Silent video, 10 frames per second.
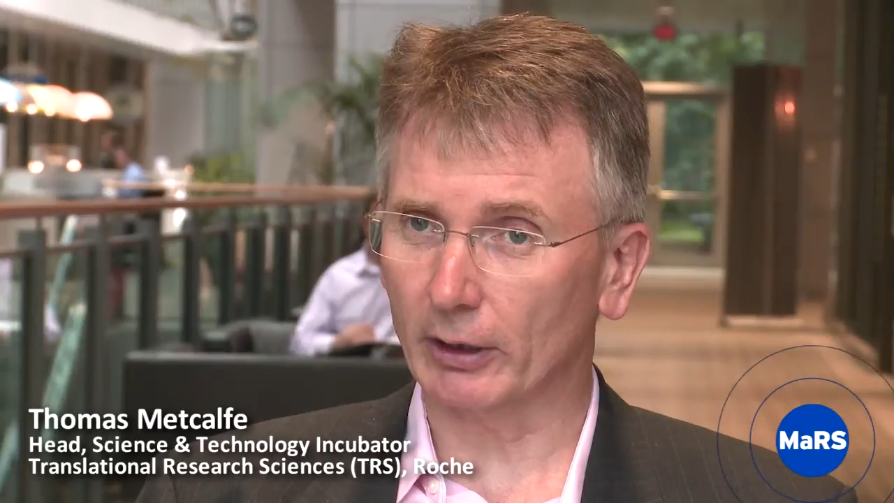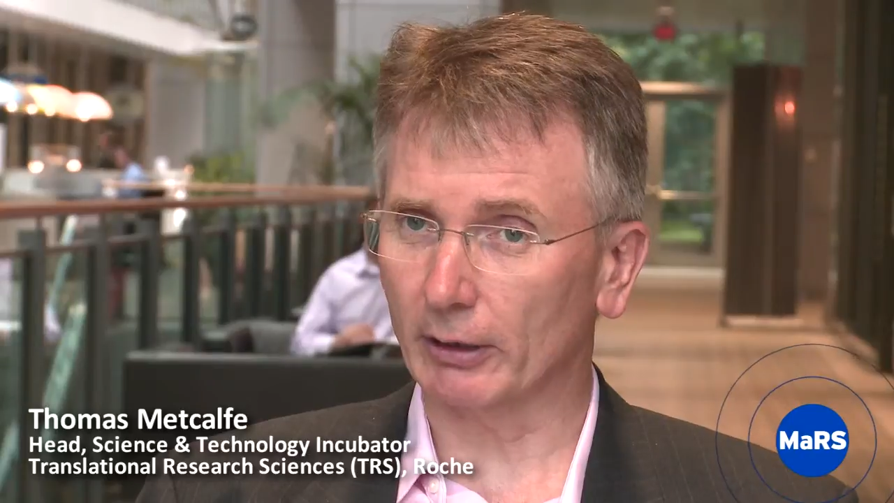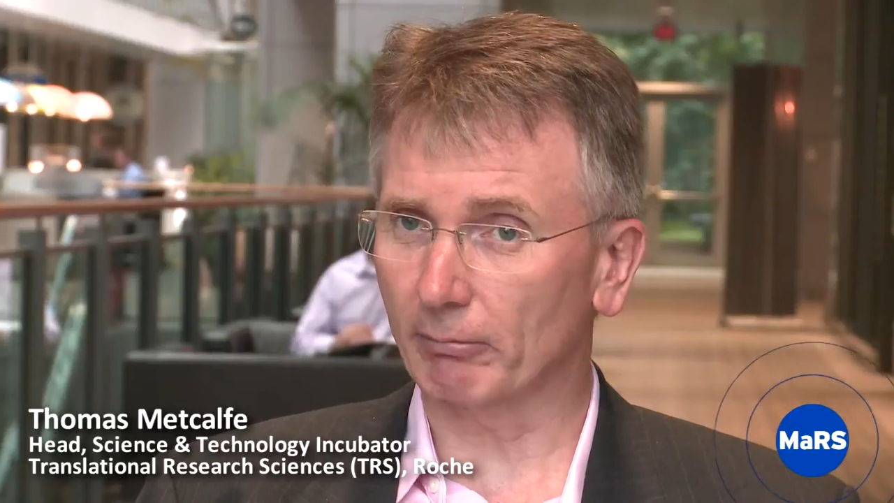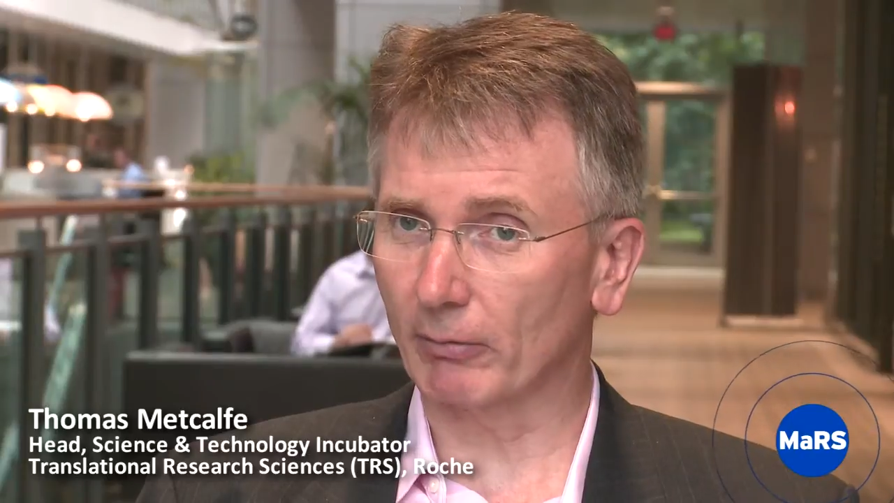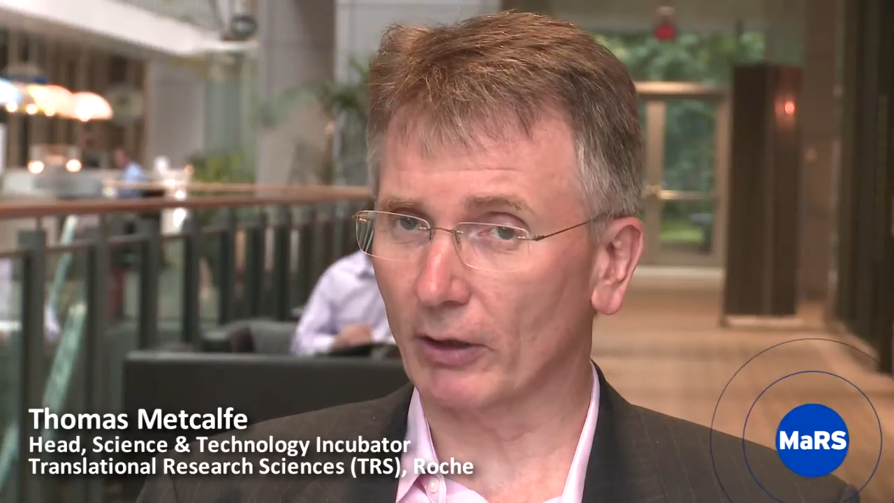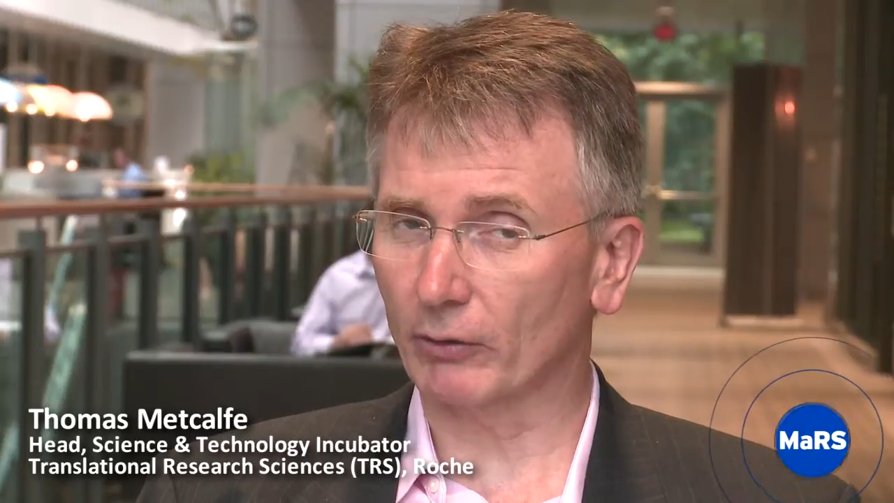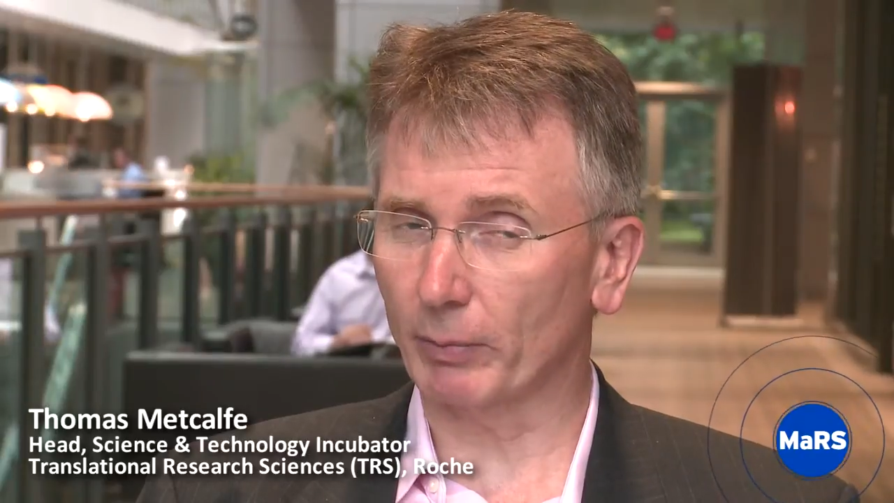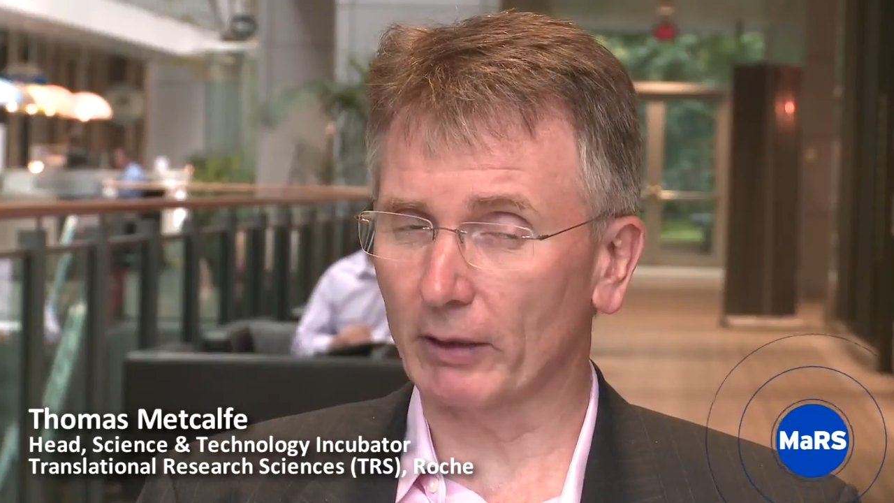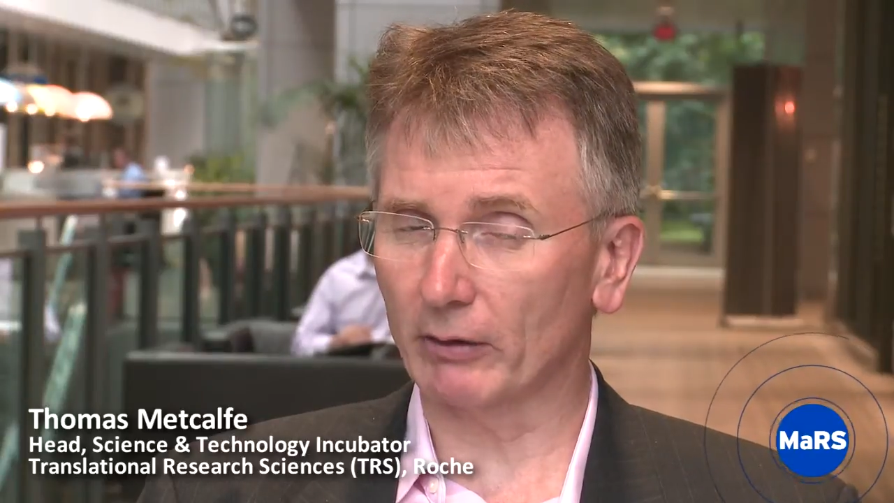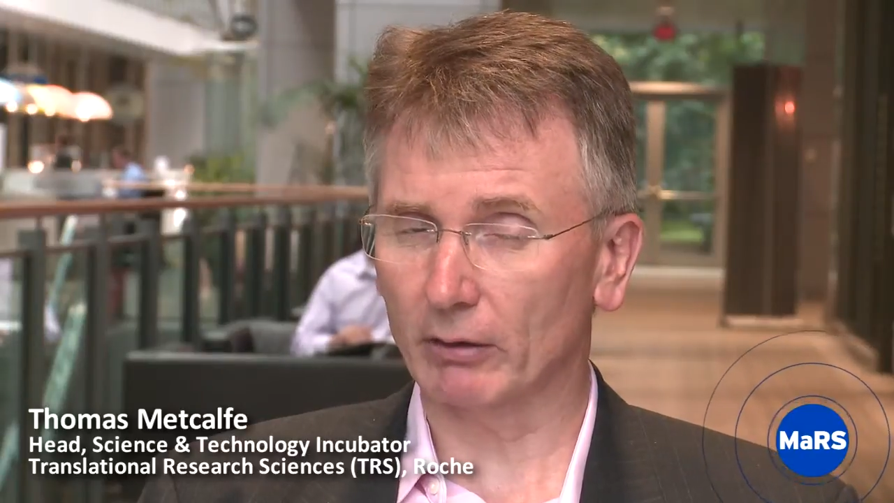Um, I
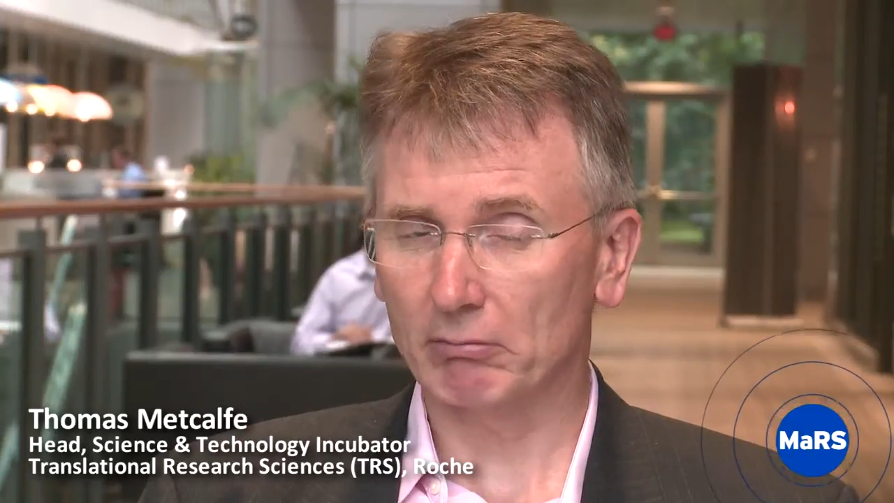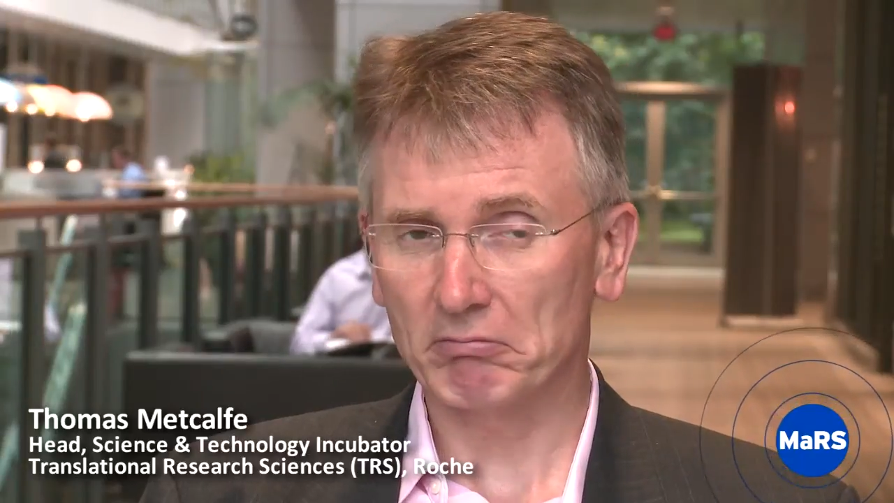spent